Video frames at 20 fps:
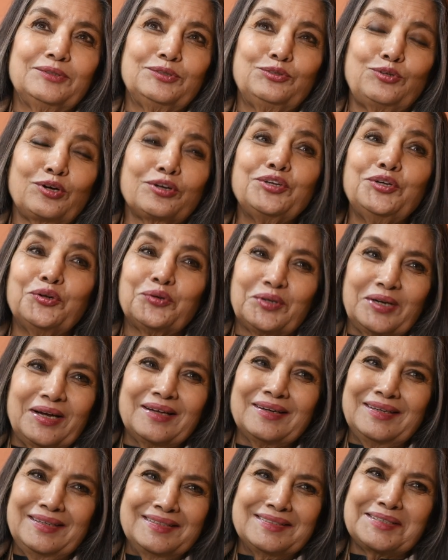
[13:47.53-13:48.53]
Rocky or
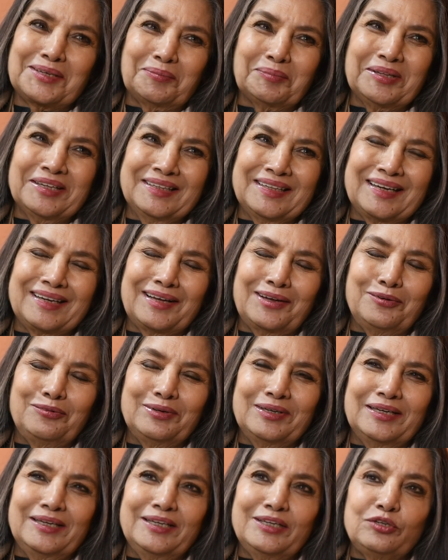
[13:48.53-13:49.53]
Rani is something that I
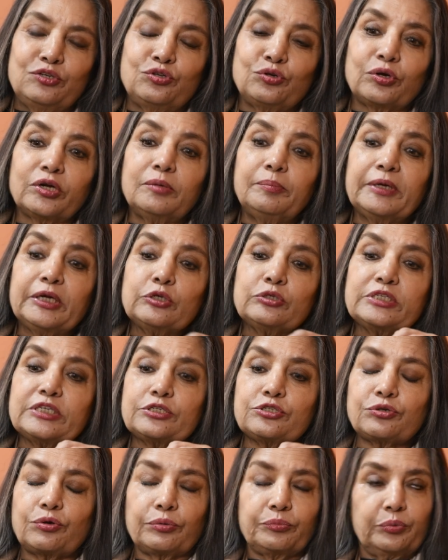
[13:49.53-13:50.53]
really enjoyed, because
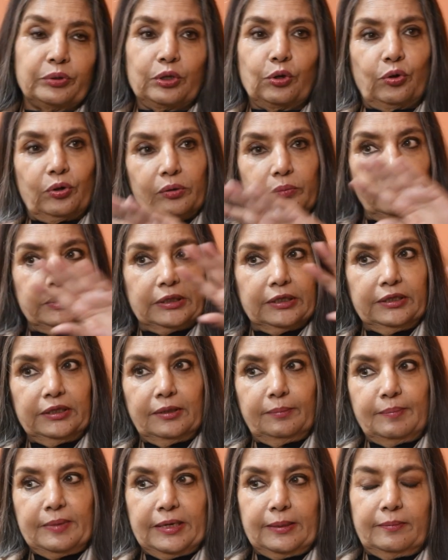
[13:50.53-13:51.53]
we're all within
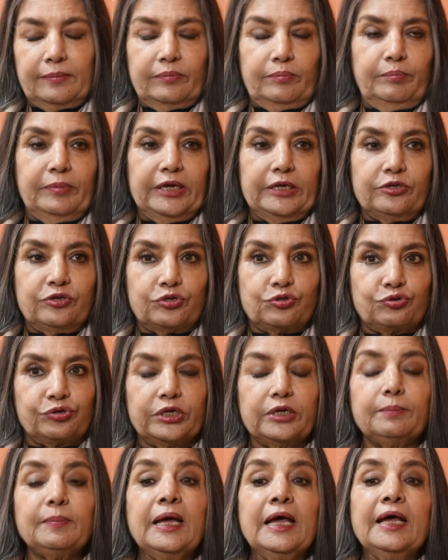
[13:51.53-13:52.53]
the
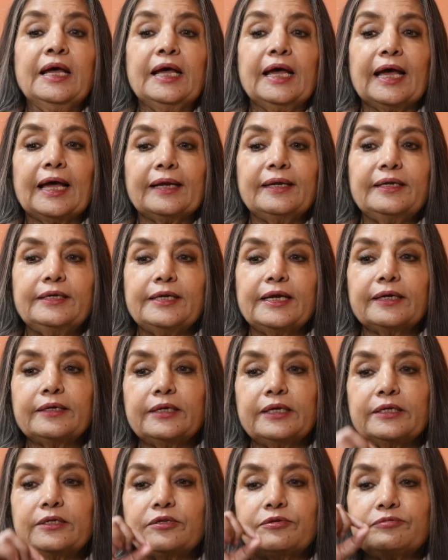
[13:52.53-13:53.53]
mainstream, and
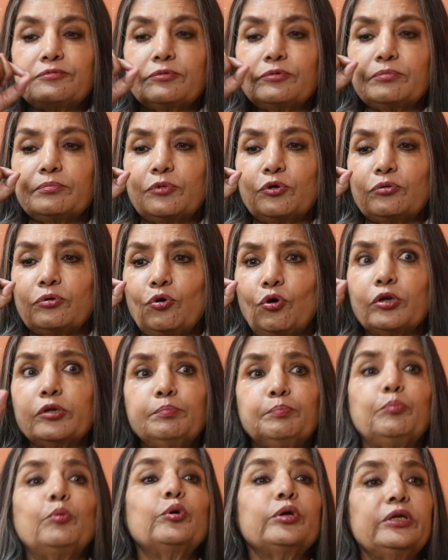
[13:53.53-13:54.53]
yet it's on
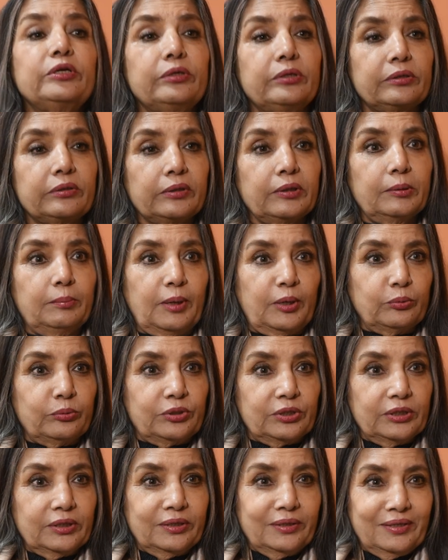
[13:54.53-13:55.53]
point
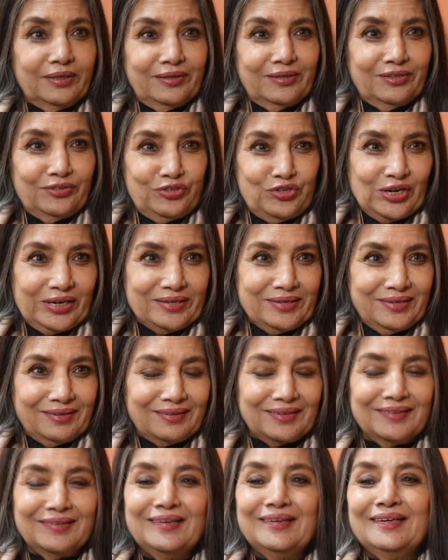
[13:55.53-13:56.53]
about gender.
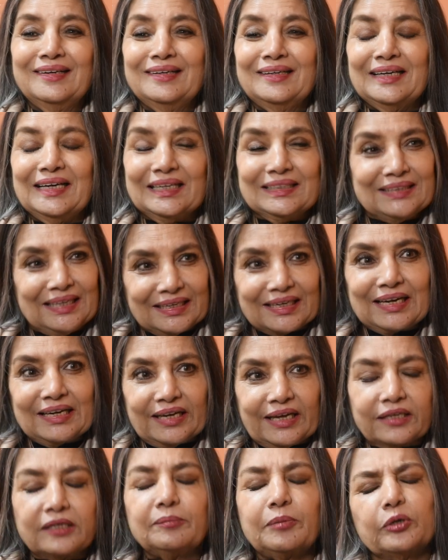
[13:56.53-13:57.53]
And that I
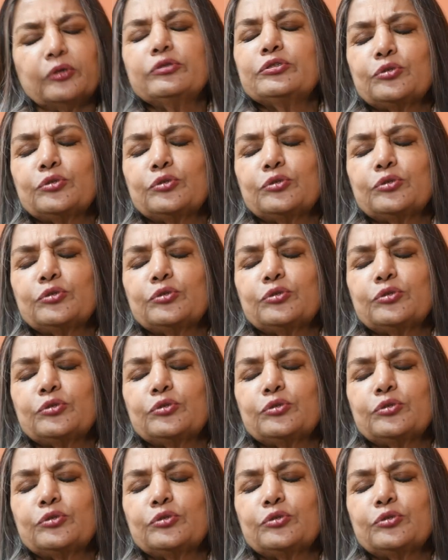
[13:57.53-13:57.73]
like about it.